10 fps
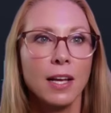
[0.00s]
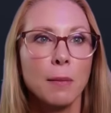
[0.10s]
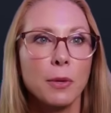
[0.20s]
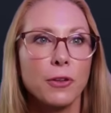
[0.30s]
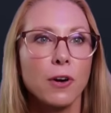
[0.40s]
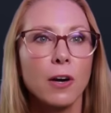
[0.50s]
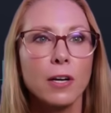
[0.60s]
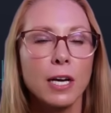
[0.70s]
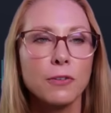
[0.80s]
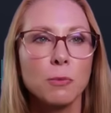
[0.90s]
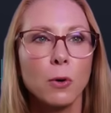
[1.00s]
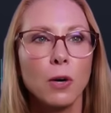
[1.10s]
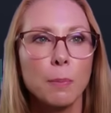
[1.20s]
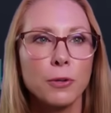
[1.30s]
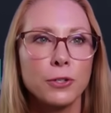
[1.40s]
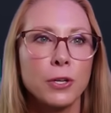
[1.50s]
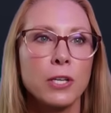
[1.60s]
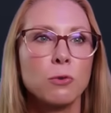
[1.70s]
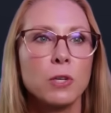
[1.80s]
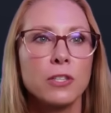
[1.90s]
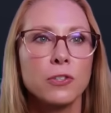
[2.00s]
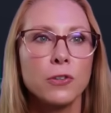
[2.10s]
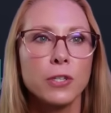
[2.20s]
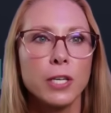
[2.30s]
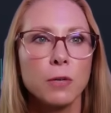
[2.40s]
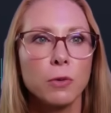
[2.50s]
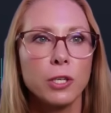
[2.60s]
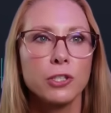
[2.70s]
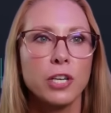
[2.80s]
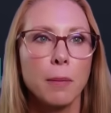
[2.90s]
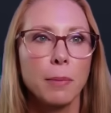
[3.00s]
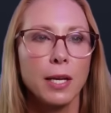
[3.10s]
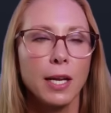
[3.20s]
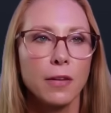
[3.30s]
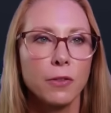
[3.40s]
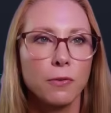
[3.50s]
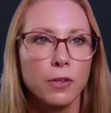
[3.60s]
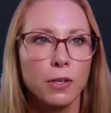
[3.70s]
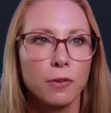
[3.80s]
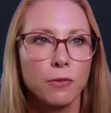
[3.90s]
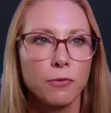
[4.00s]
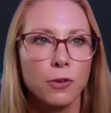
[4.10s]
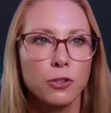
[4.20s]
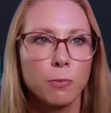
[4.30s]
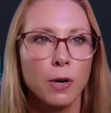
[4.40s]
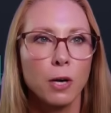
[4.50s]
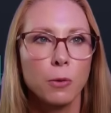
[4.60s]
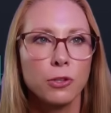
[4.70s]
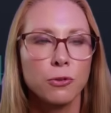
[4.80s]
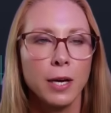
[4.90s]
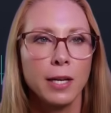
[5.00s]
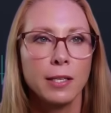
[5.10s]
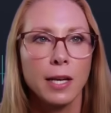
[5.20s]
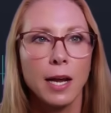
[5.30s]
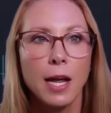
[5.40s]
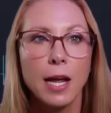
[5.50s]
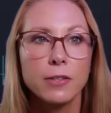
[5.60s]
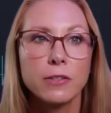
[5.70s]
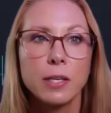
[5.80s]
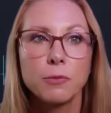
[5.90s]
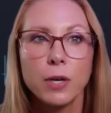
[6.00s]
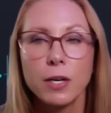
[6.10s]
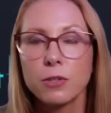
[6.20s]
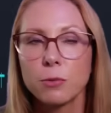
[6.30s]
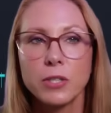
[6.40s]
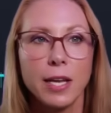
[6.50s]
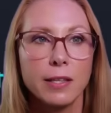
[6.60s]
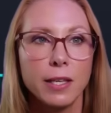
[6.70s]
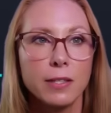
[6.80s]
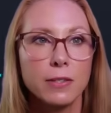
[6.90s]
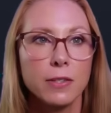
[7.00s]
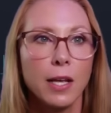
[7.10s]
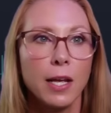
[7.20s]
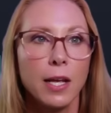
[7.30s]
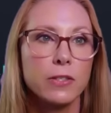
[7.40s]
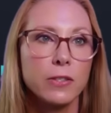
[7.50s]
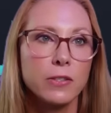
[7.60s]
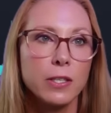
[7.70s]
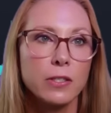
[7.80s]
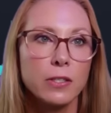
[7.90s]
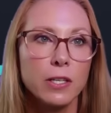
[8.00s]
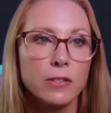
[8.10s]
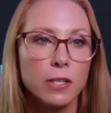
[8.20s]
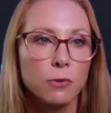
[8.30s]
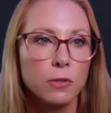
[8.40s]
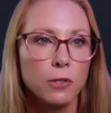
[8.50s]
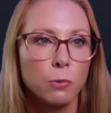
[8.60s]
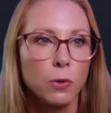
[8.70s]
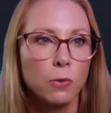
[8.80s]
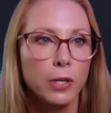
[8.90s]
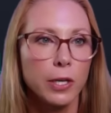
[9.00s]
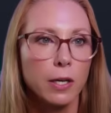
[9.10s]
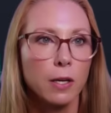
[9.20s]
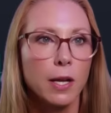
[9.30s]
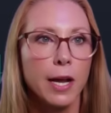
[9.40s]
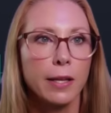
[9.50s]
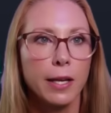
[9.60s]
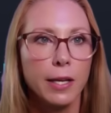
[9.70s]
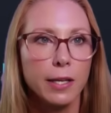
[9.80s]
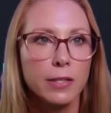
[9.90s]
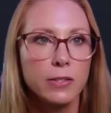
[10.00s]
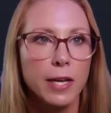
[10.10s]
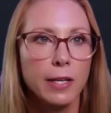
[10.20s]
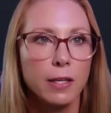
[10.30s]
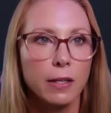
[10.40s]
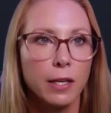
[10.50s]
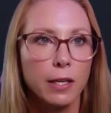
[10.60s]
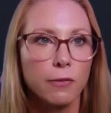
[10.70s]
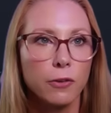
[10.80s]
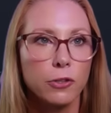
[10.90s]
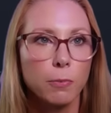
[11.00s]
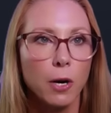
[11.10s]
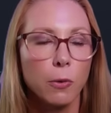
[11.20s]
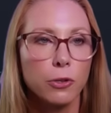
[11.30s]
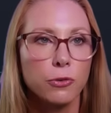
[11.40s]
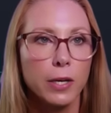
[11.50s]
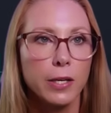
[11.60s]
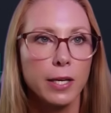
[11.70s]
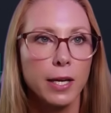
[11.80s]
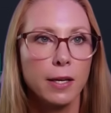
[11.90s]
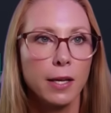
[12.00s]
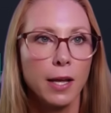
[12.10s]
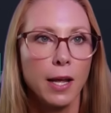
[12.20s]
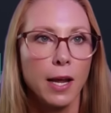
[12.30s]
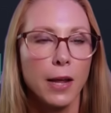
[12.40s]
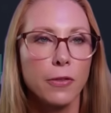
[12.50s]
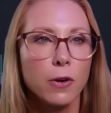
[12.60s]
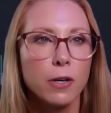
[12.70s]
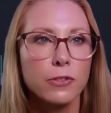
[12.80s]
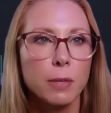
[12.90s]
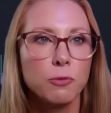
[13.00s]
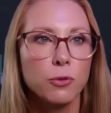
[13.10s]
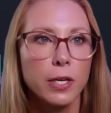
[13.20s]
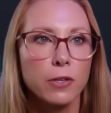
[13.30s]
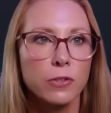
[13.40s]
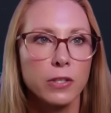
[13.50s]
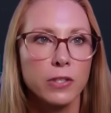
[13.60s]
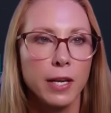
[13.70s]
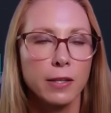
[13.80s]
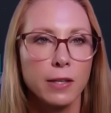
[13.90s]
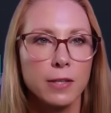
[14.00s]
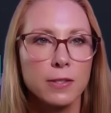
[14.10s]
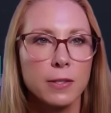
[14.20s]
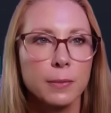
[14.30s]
But there are kind of some more opportunities when it starts getting really choppy and the first bar with trend. Some traders will take this because this one over here, I'll highlight it, is technically a first bar with trend again. And there are some traders that take this.